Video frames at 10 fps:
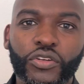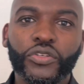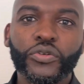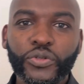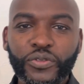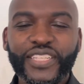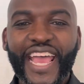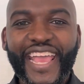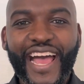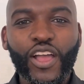Google's
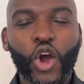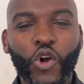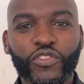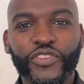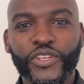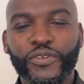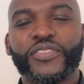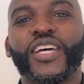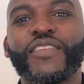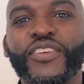AI overview.
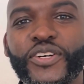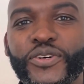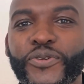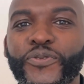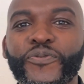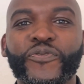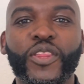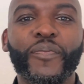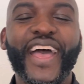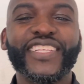So I know for the
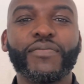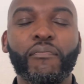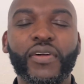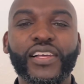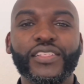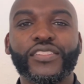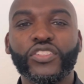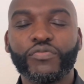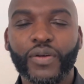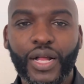past months,
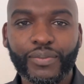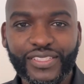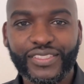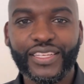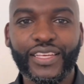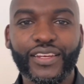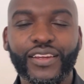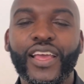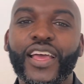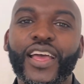you've probably seen